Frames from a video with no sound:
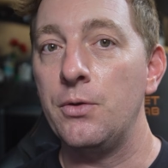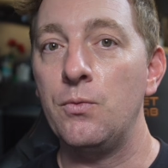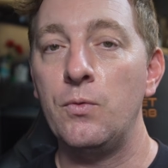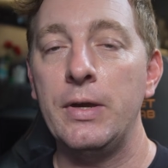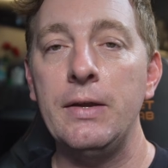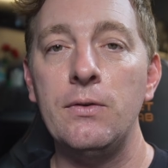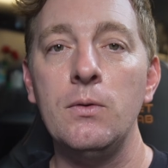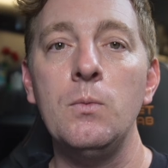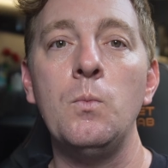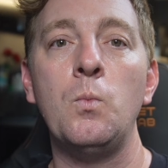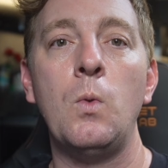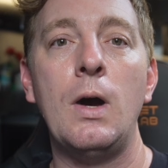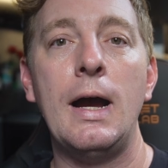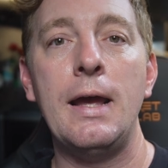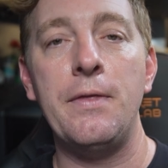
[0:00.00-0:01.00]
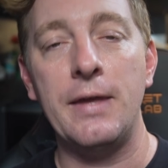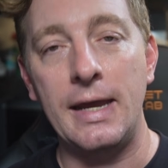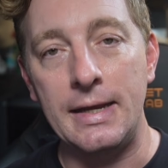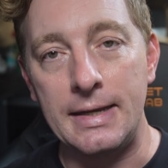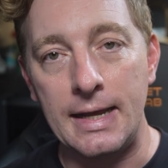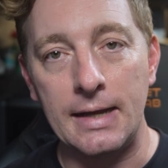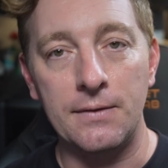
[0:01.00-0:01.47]
the reason why they
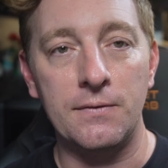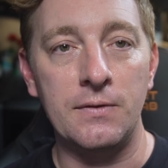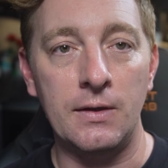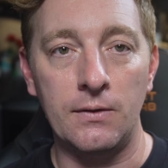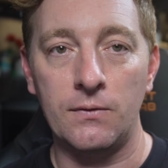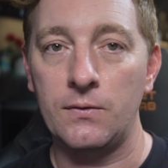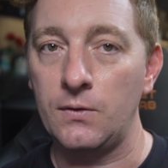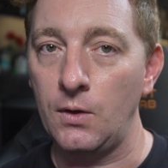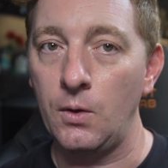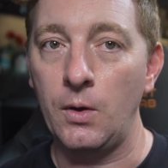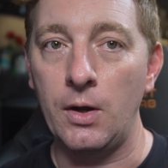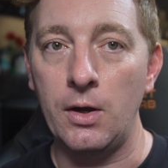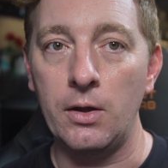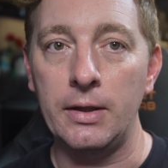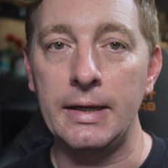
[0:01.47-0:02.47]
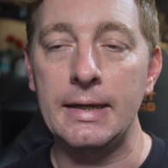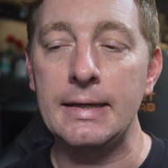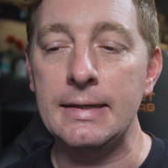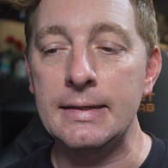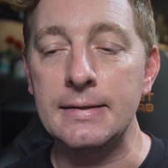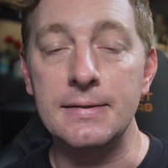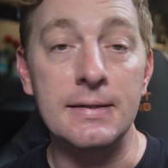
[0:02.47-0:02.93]
announced this so early
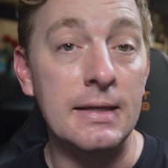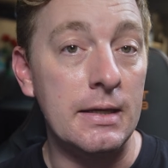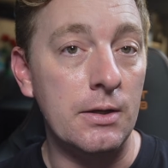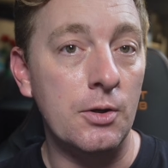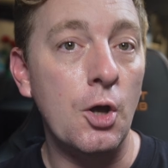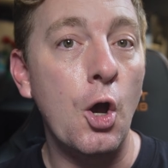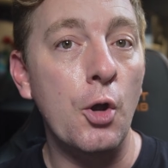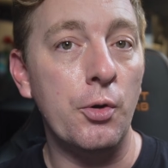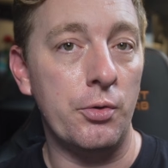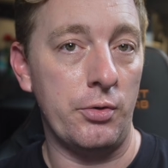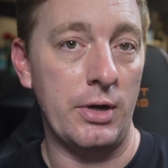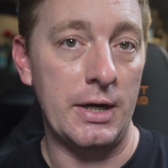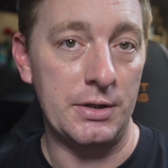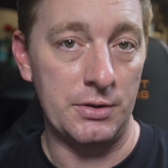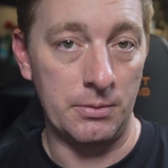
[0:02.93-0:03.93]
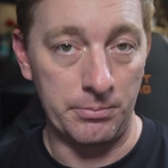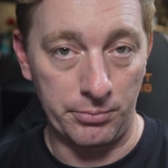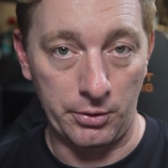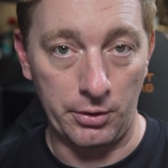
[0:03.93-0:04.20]
is the co creation